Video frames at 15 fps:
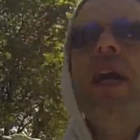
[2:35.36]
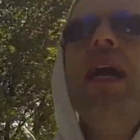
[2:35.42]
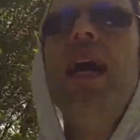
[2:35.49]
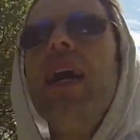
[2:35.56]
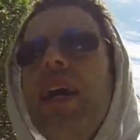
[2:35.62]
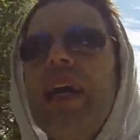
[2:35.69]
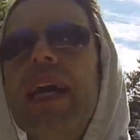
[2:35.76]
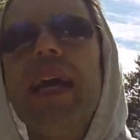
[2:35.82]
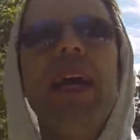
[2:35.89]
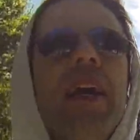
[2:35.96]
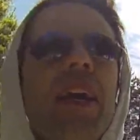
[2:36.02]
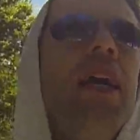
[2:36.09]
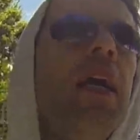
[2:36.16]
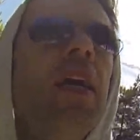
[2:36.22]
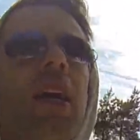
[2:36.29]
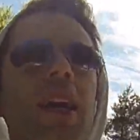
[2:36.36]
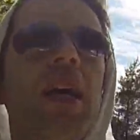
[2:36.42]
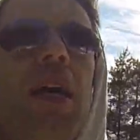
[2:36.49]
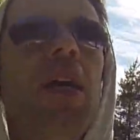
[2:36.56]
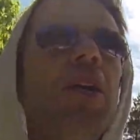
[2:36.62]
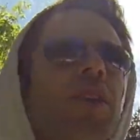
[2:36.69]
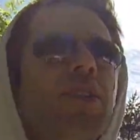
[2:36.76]
a
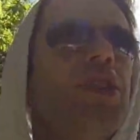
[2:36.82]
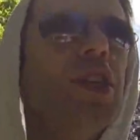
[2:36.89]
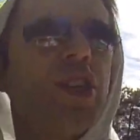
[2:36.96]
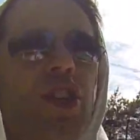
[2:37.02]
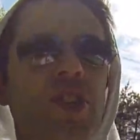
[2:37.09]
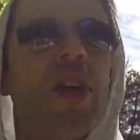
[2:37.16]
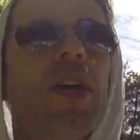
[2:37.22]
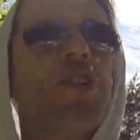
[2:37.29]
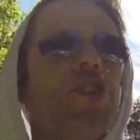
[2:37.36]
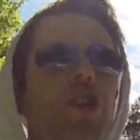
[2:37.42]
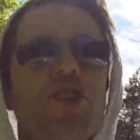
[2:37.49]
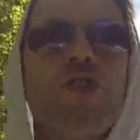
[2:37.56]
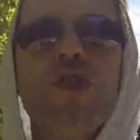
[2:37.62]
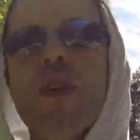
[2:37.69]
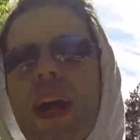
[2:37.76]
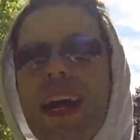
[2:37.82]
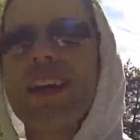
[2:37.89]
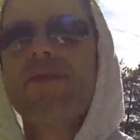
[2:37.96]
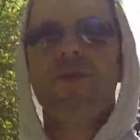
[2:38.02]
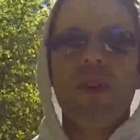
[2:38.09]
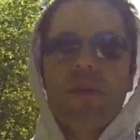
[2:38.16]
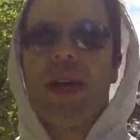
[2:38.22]
nostalgia
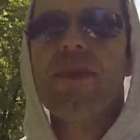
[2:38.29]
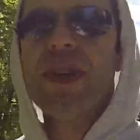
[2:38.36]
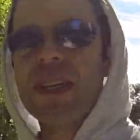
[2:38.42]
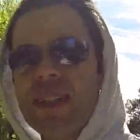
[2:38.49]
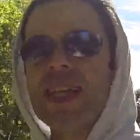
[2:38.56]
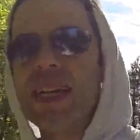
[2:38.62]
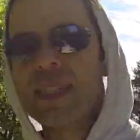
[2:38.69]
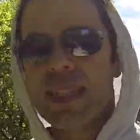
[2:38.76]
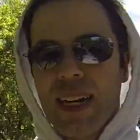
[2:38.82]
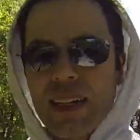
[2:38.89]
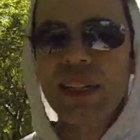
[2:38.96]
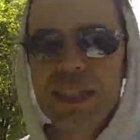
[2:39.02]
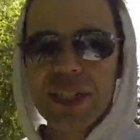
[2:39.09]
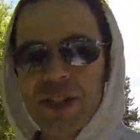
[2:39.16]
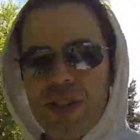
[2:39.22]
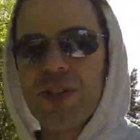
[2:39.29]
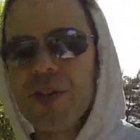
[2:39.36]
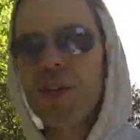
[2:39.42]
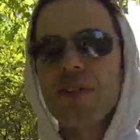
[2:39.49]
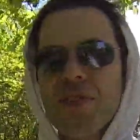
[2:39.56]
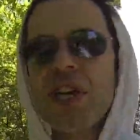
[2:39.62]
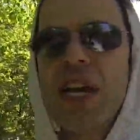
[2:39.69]
cred where maybe it's not entirely
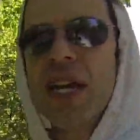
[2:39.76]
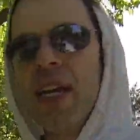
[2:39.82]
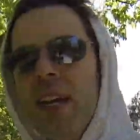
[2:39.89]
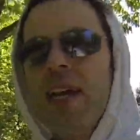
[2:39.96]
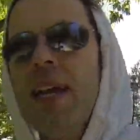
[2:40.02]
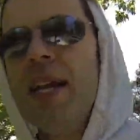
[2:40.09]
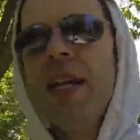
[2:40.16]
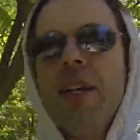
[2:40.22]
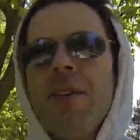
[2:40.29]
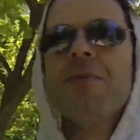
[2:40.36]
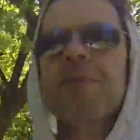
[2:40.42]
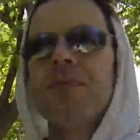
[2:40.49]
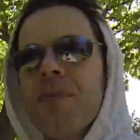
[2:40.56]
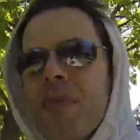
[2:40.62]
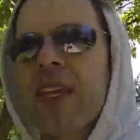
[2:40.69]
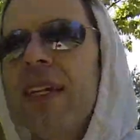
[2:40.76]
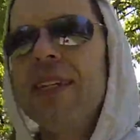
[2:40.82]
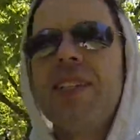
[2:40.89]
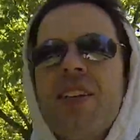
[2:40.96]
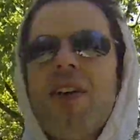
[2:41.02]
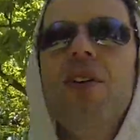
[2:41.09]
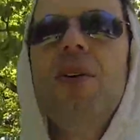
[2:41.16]
deserved.
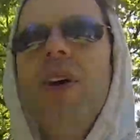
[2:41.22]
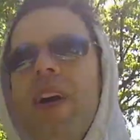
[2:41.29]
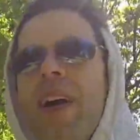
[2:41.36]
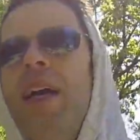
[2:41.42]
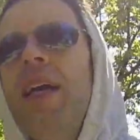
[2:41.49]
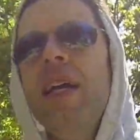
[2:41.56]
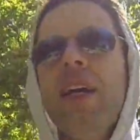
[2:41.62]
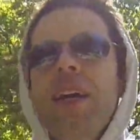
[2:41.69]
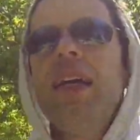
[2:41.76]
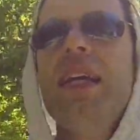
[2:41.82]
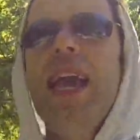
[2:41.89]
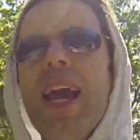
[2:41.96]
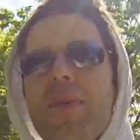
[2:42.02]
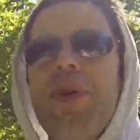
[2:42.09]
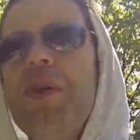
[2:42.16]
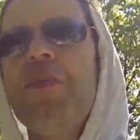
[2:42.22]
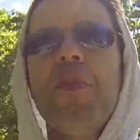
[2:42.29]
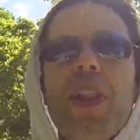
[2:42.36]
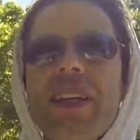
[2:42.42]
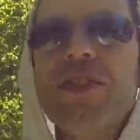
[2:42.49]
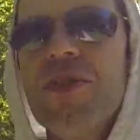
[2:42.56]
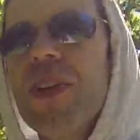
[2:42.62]
So, yeah, people
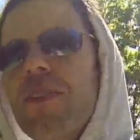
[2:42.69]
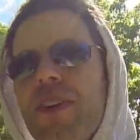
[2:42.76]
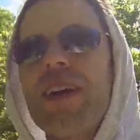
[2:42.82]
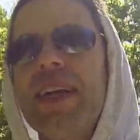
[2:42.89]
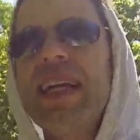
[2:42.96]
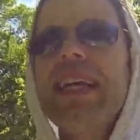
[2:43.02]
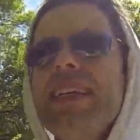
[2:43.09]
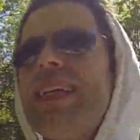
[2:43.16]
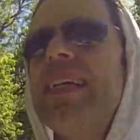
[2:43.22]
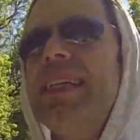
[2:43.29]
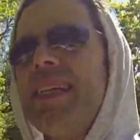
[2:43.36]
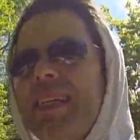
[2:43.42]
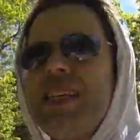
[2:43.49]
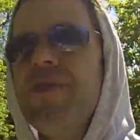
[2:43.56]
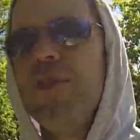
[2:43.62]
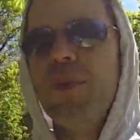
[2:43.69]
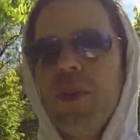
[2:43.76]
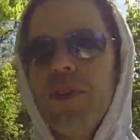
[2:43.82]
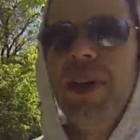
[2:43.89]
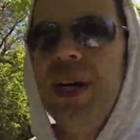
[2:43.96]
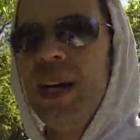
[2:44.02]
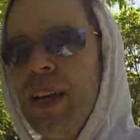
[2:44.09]
like to run around
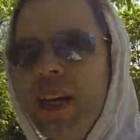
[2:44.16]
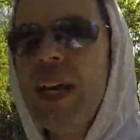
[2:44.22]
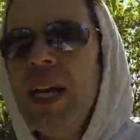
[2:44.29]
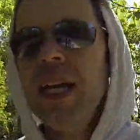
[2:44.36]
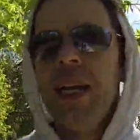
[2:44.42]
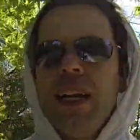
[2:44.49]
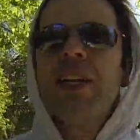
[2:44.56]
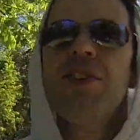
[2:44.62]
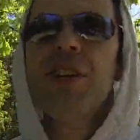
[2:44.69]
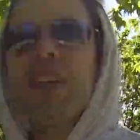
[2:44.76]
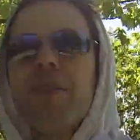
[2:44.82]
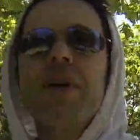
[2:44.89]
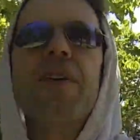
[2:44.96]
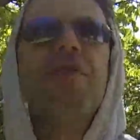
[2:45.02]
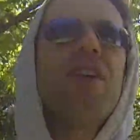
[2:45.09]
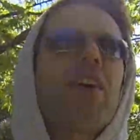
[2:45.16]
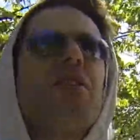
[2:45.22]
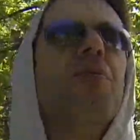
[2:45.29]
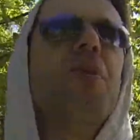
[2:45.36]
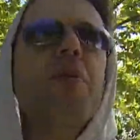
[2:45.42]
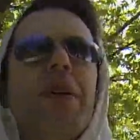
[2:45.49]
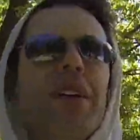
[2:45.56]
inconceivable. You kill my
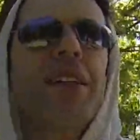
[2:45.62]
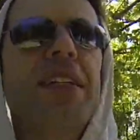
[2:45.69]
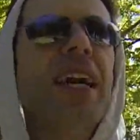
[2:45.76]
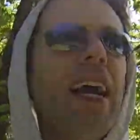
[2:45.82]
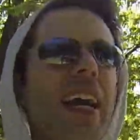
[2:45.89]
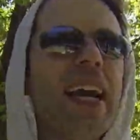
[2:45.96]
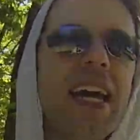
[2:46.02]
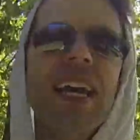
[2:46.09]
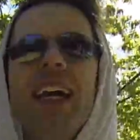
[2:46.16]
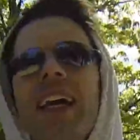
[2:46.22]
father, prepare to die.